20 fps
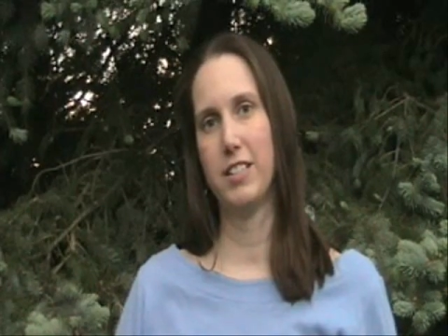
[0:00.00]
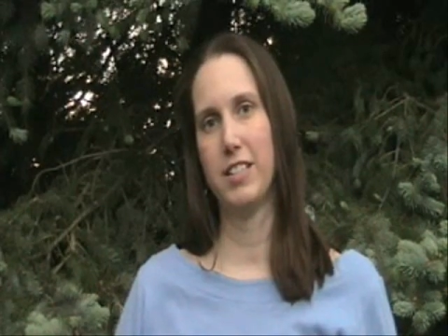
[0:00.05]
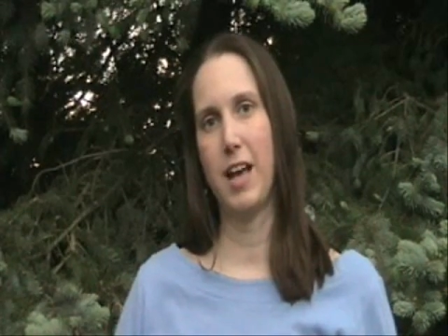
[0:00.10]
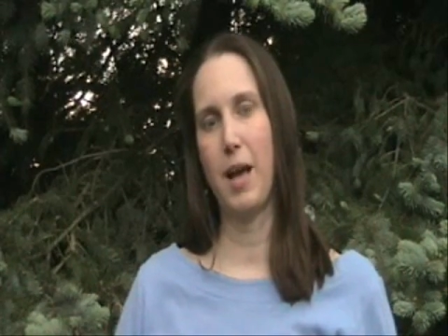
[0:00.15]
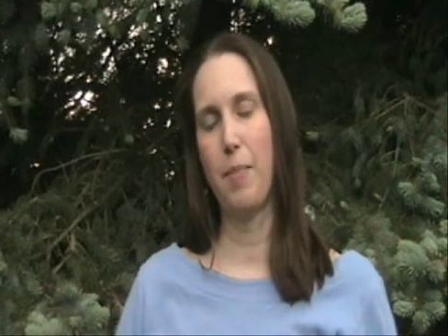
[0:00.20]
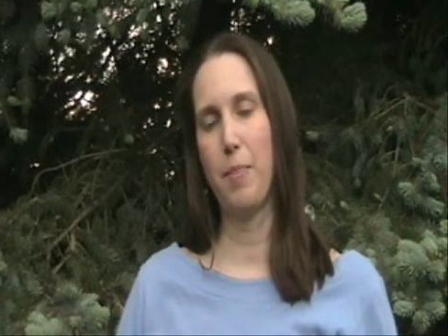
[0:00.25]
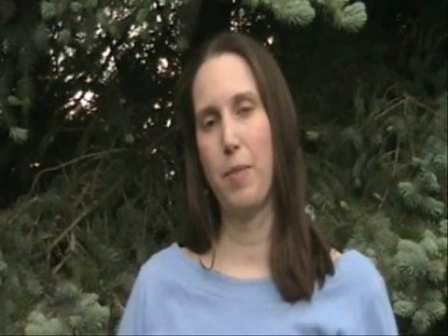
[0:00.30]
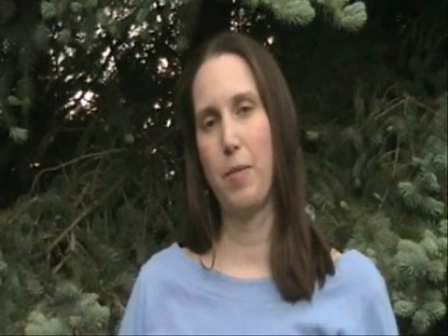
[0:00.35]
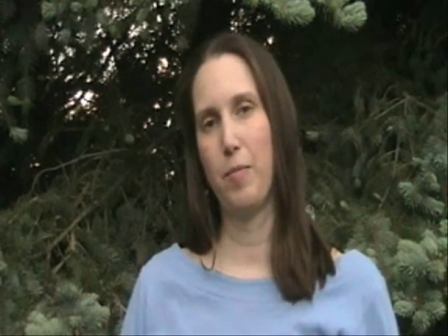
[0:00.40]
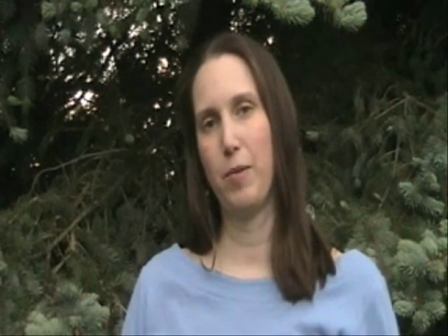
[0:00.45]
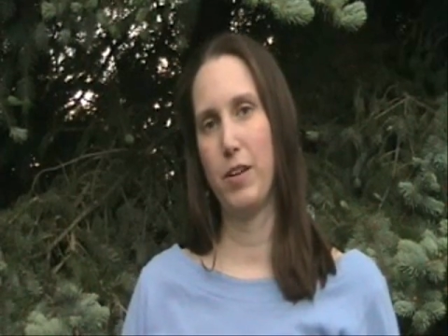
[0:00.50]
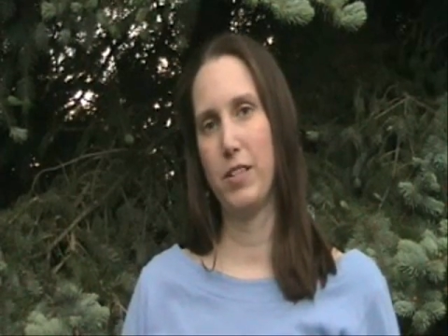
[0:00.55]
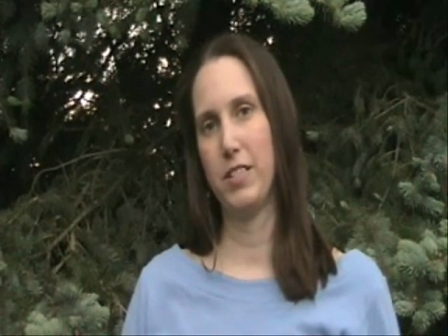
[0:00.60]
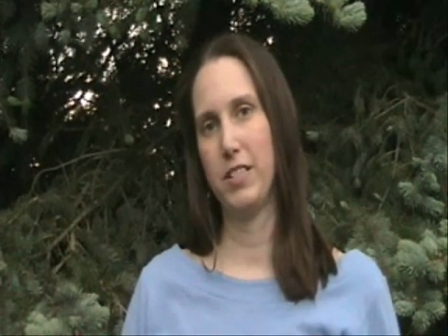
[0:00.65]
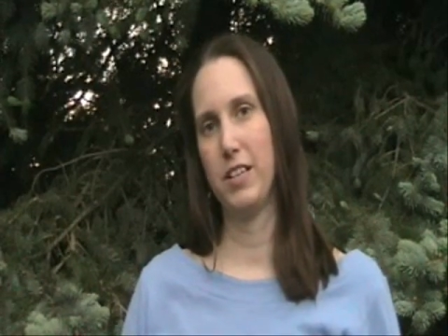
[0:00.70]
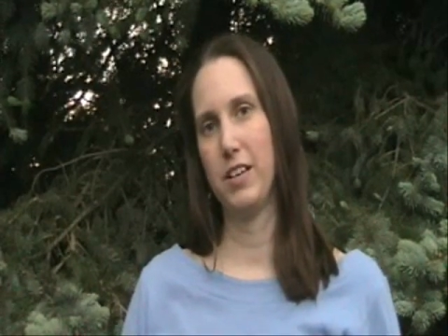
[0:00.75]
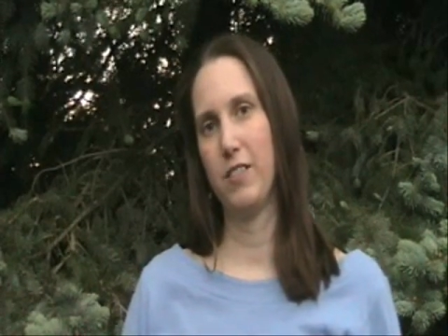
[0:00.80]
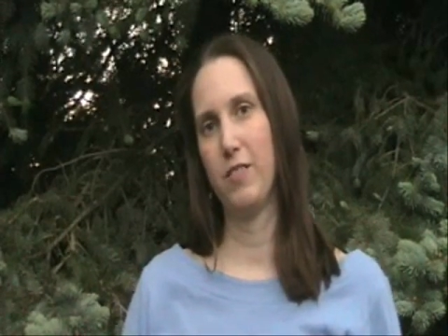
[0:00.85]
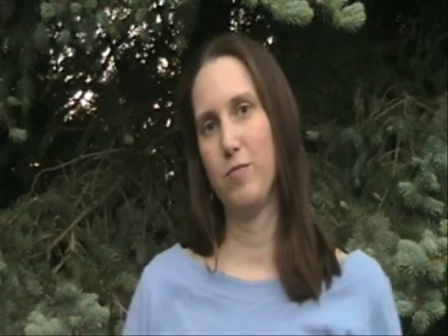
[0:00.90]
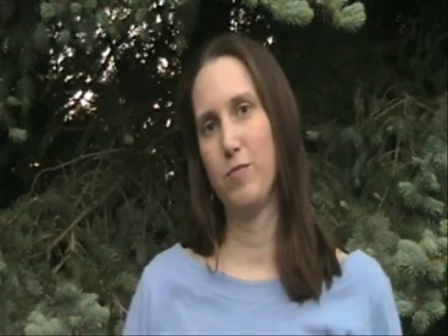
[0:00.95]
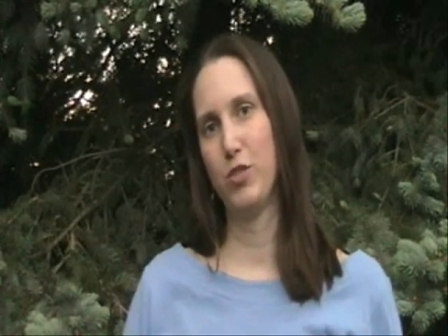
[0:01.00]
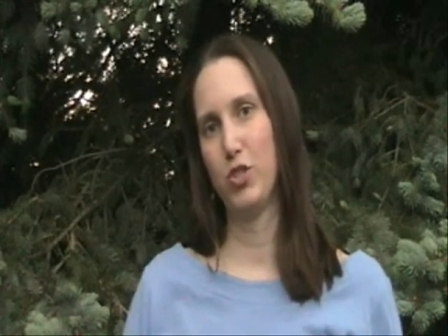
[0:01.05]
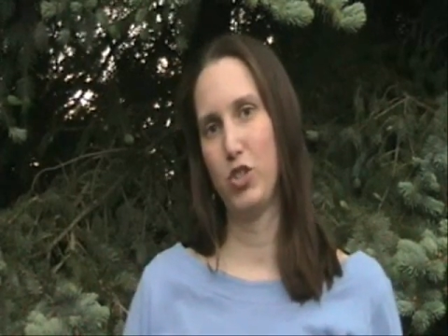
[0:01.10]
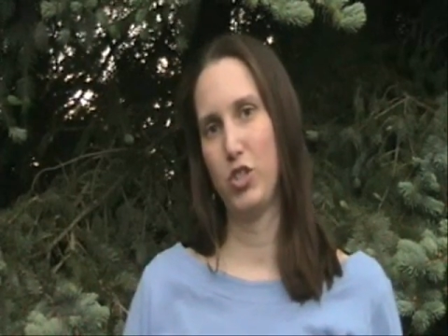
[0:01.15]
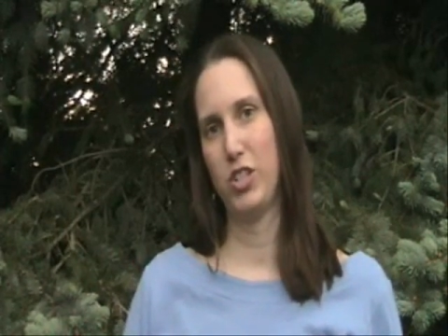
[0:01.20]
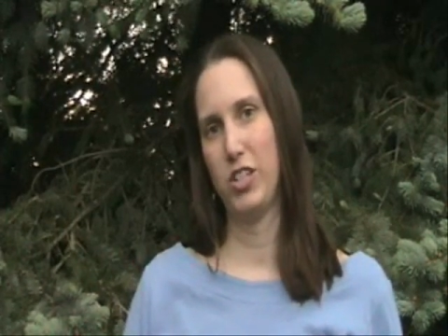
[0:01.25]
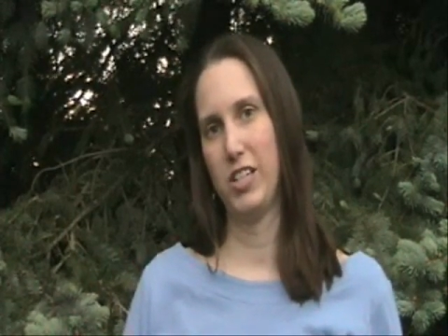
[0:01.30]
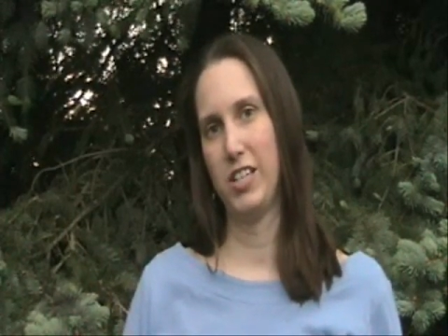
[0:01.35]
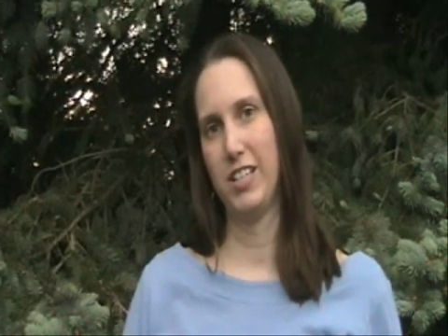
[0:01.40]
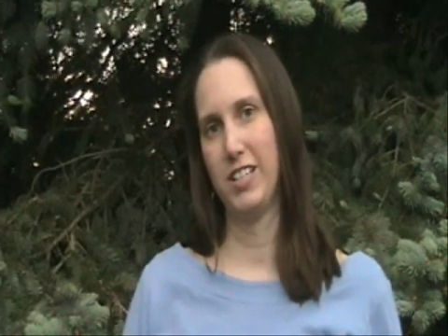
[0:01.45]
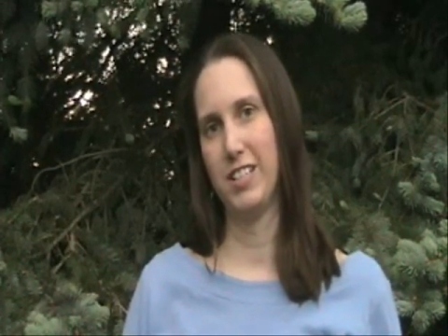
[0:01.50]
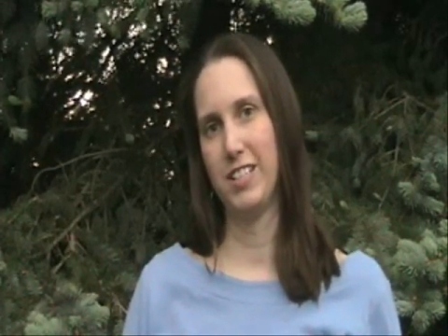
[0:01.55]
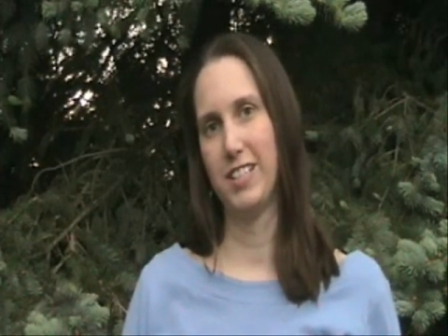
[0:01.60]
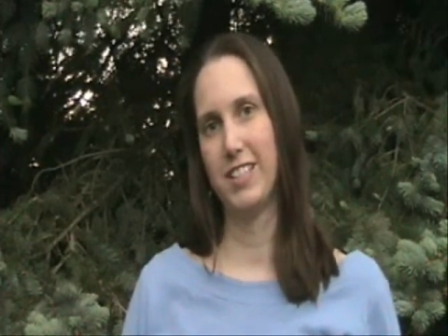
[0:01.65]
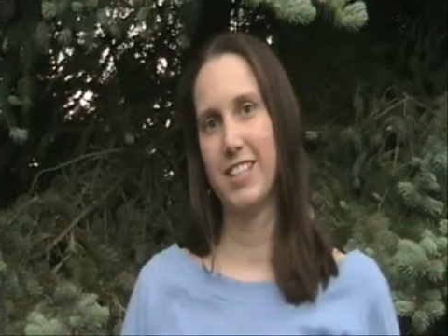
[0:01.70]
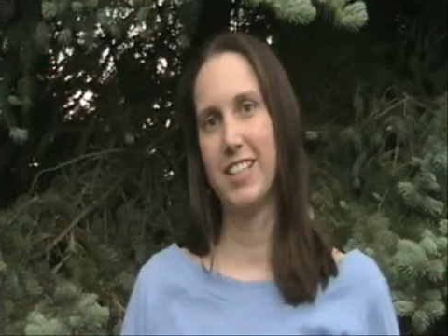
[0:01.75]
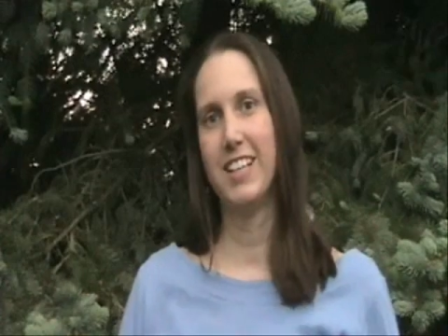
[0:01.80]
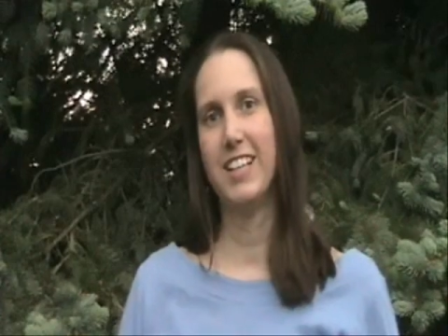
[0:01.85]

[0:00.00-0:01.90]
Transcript: stop the buzzing of machines,